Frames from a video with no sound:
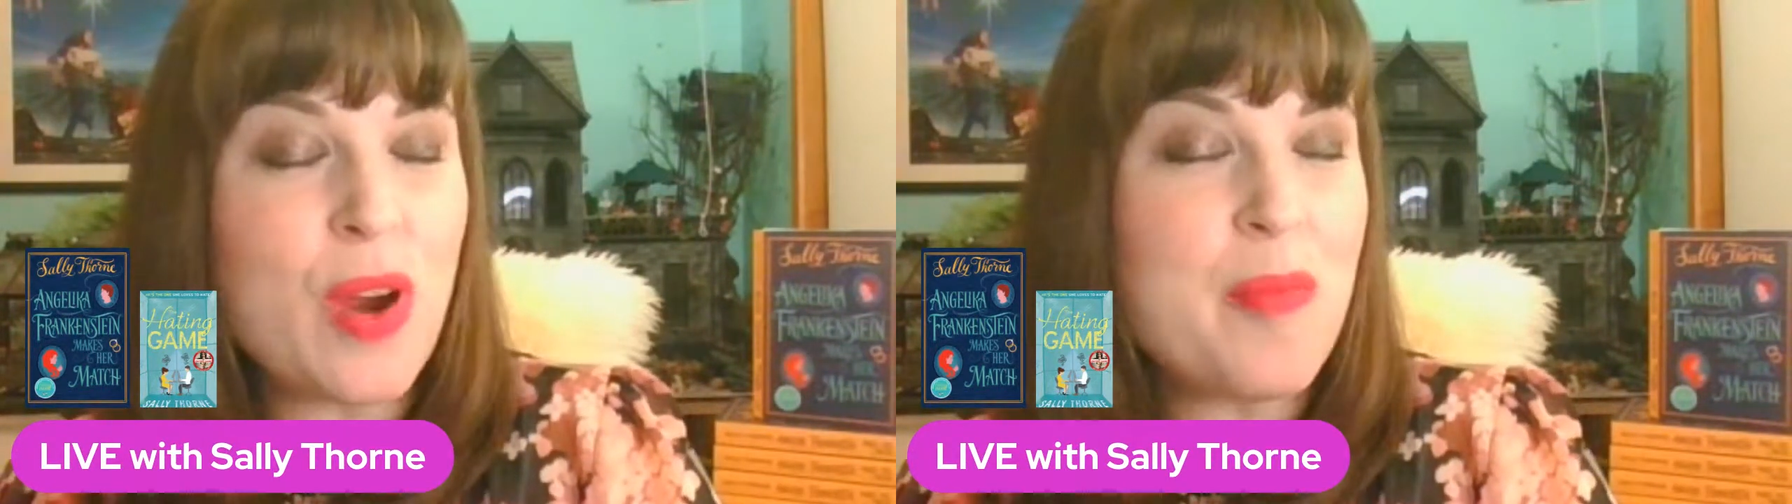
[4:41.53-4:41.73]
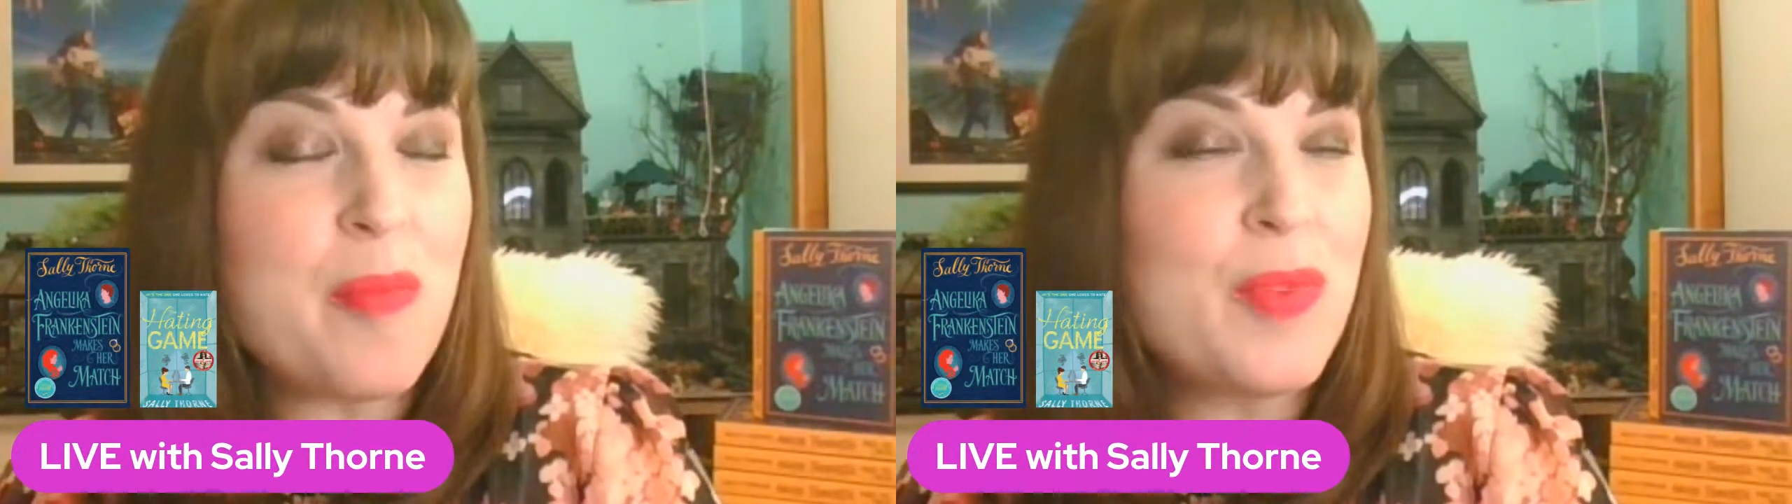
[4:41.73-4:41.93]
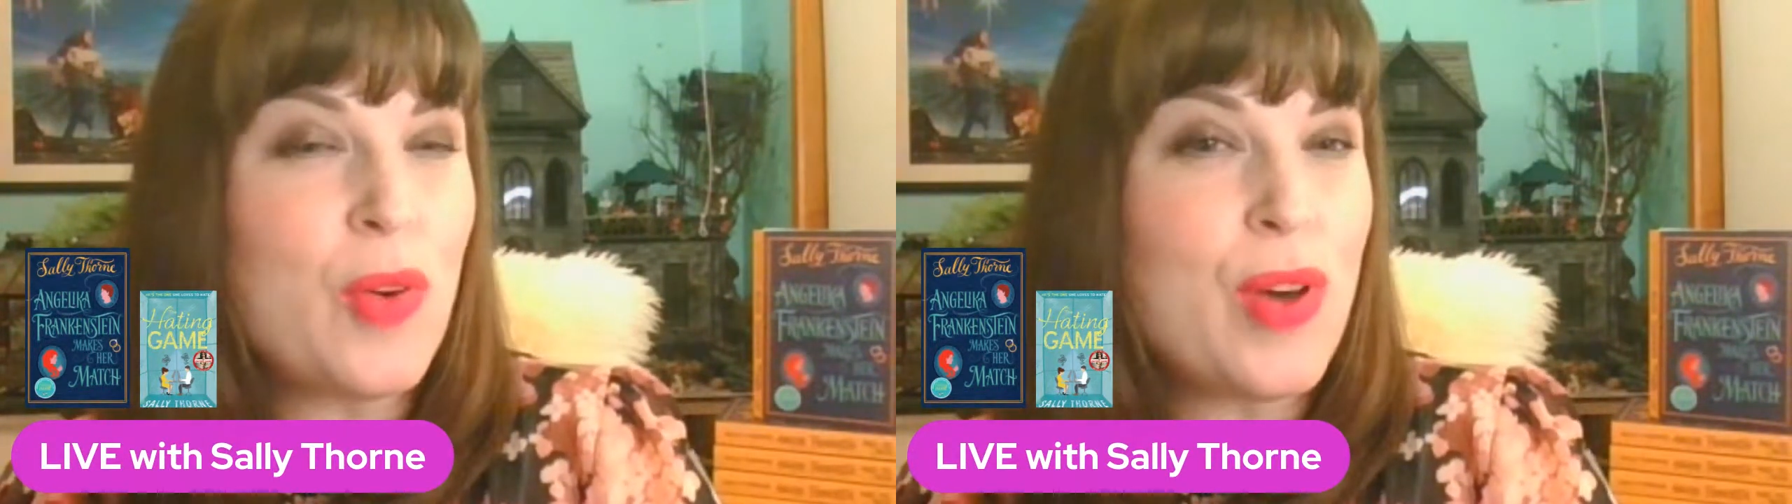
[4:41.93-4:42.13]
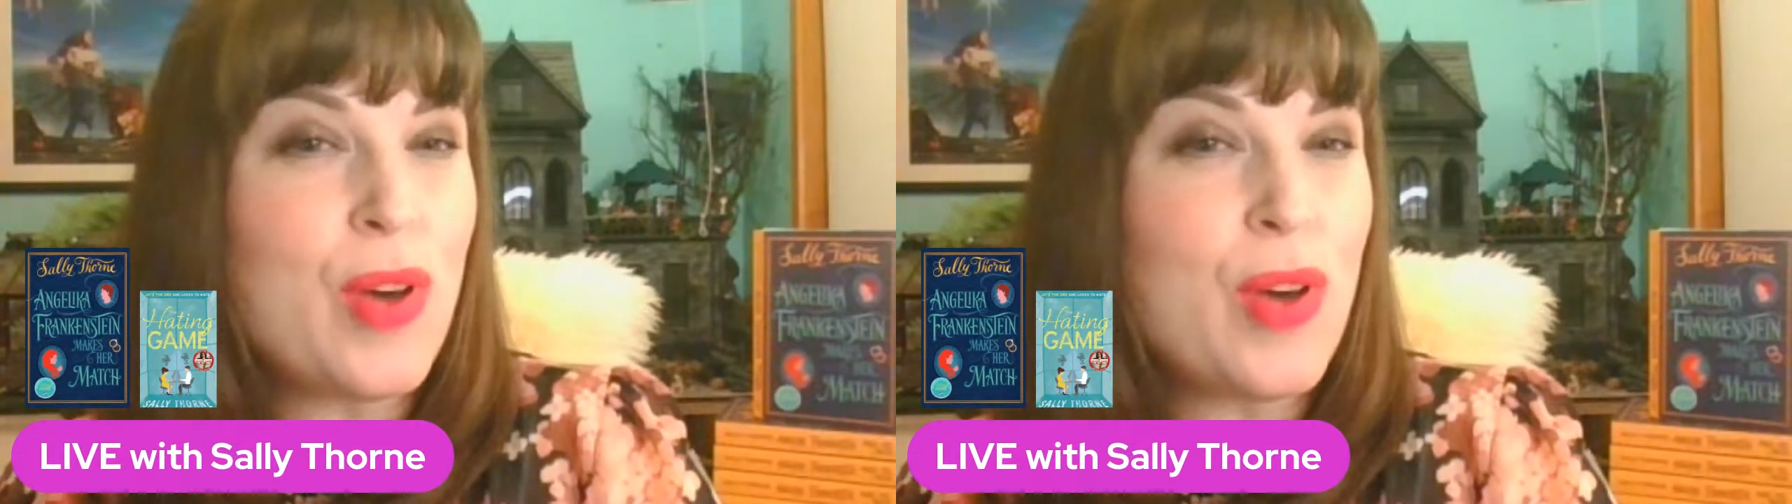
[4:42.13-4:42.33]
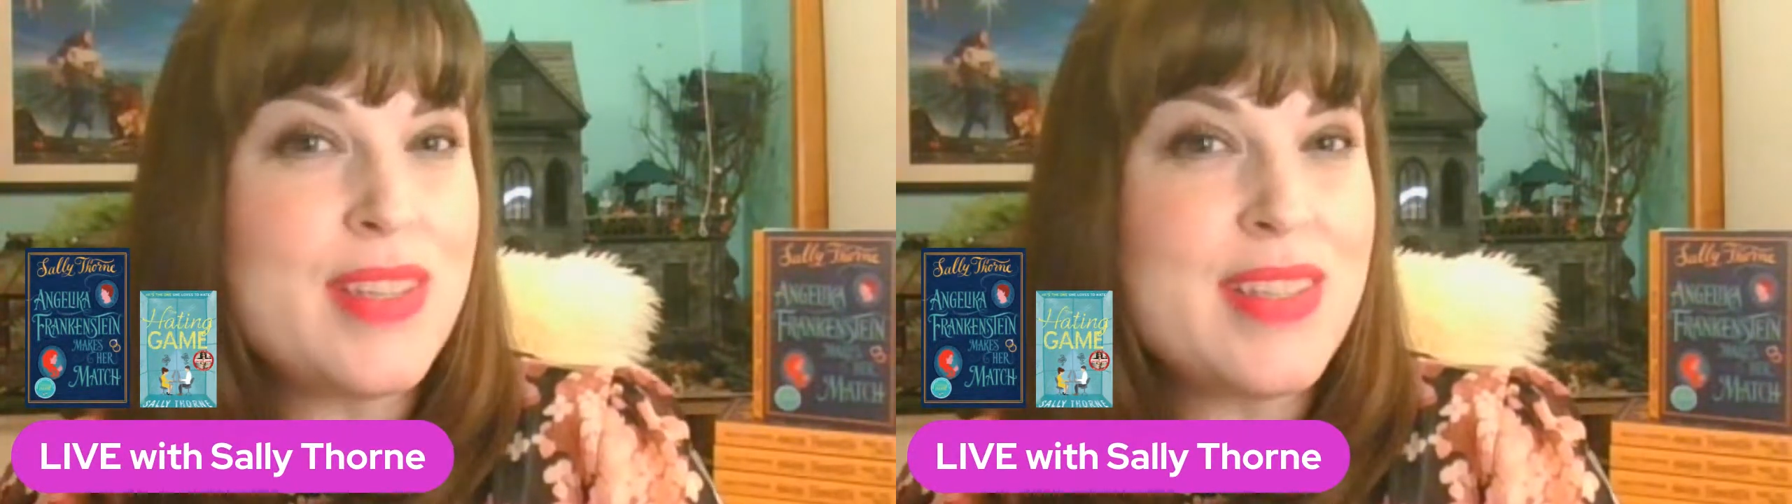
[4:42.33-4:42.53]

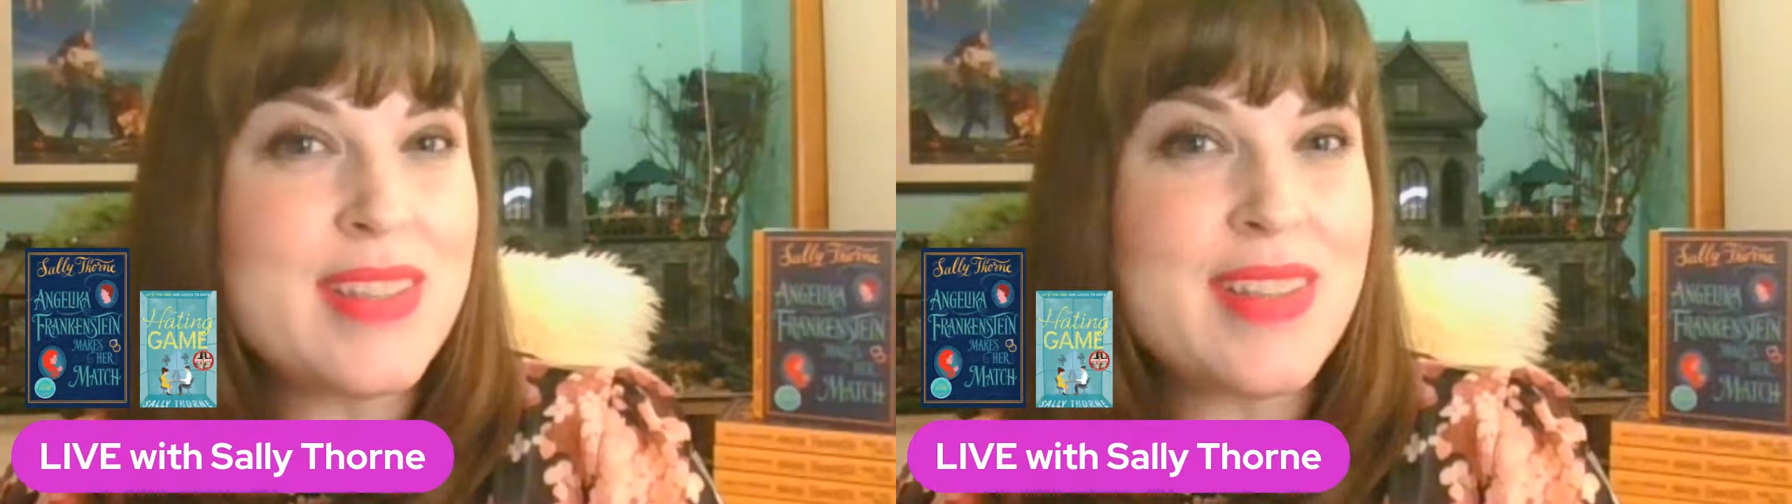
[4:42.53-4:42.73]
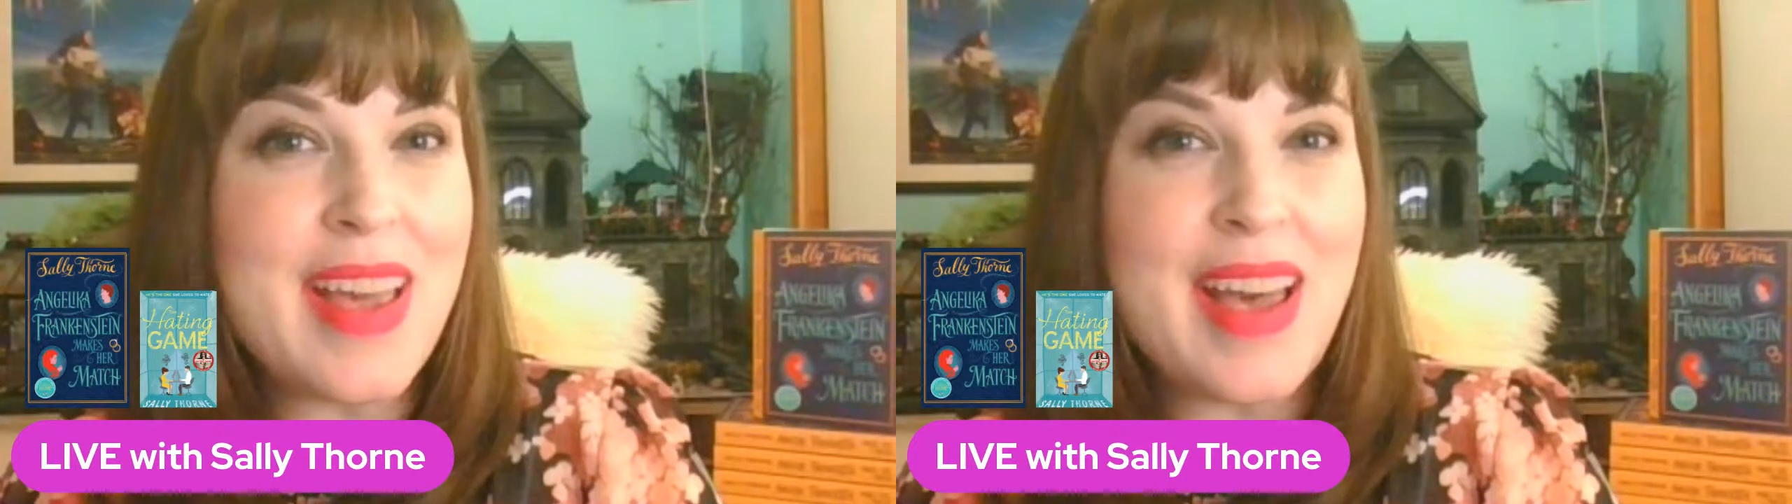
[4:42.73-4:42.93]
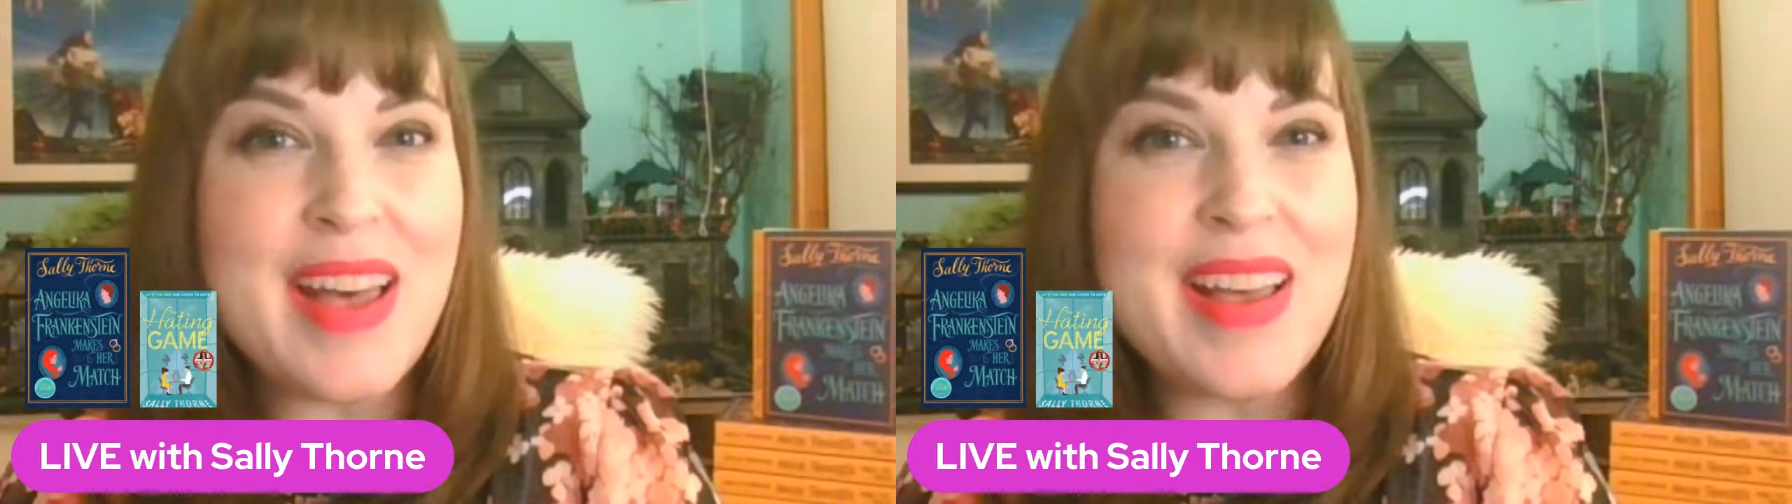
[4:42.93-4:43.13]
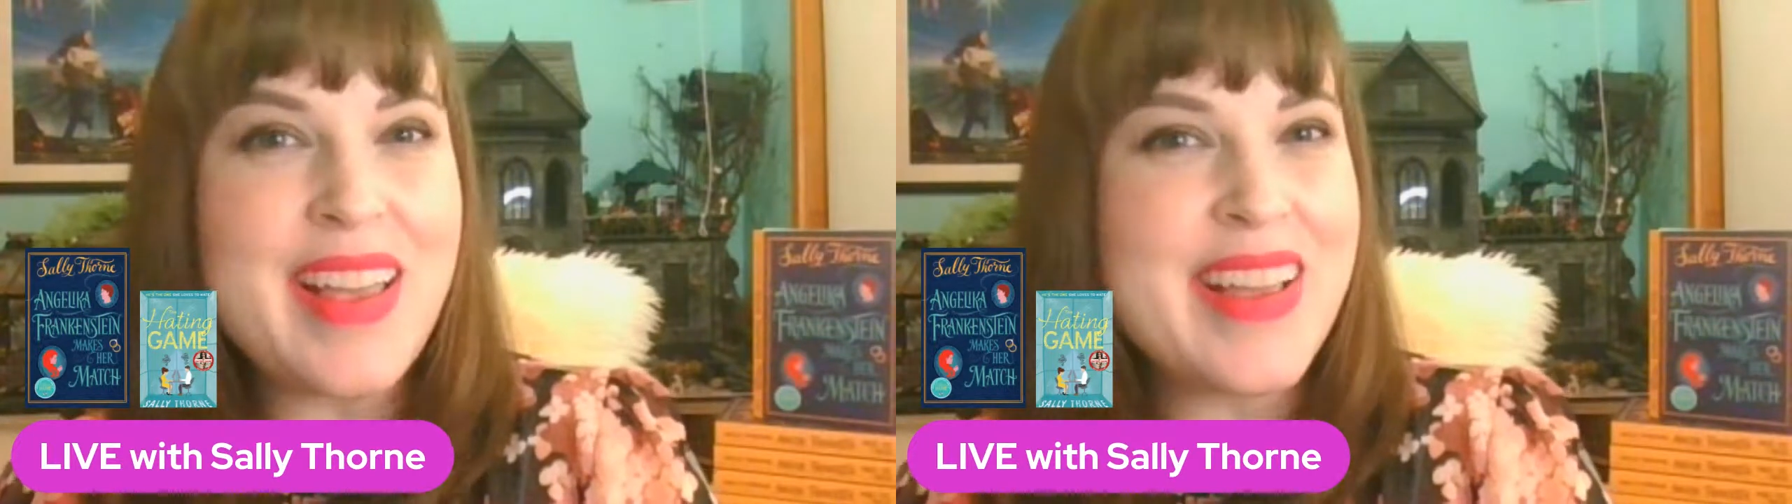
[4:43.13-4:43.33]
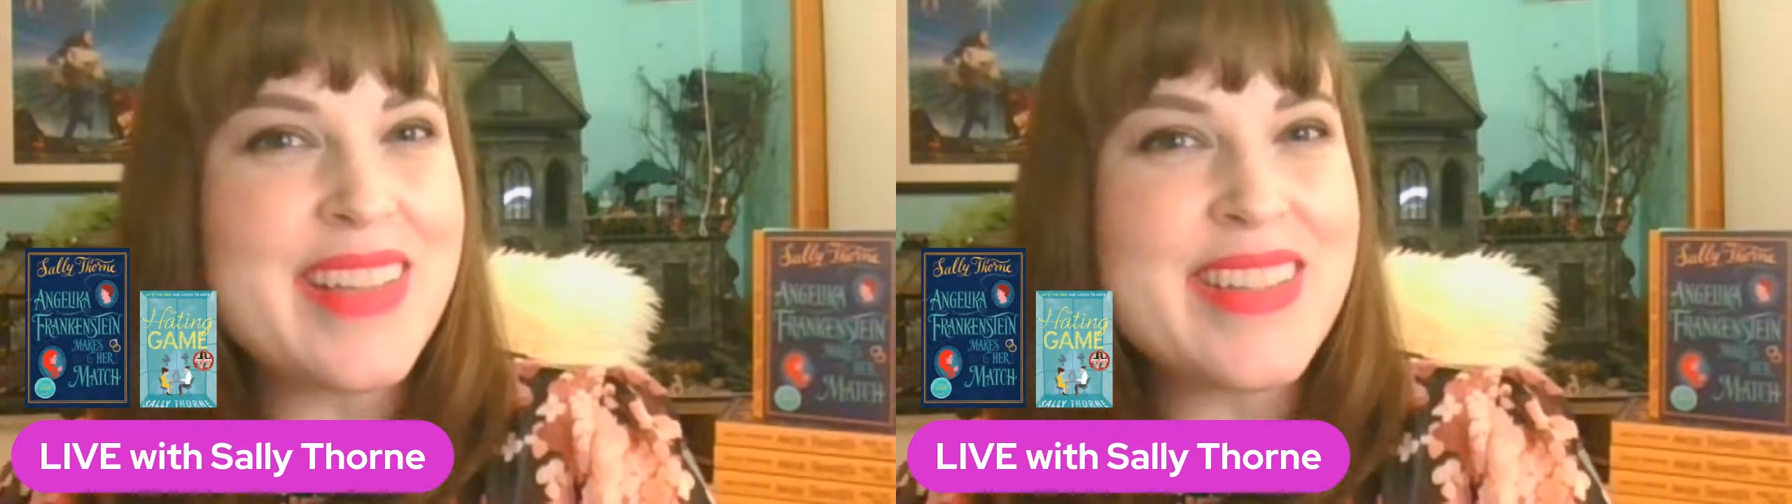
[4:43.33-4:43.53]
authors
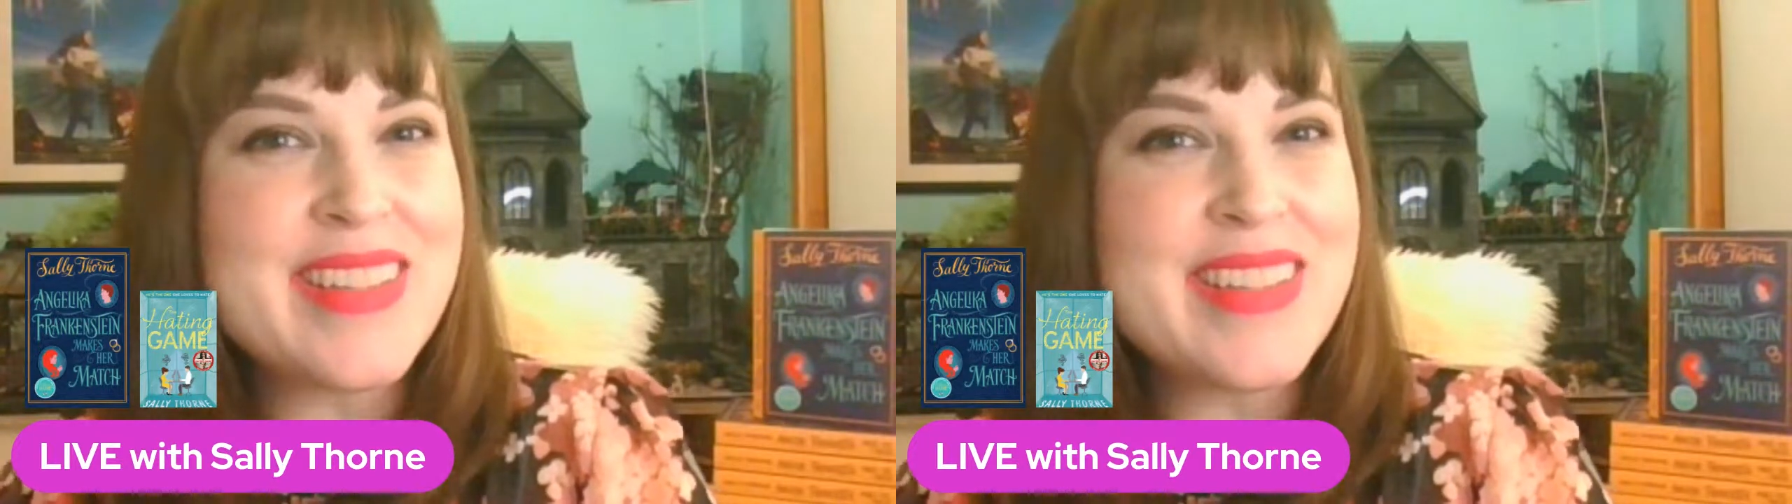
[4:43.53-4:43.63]
as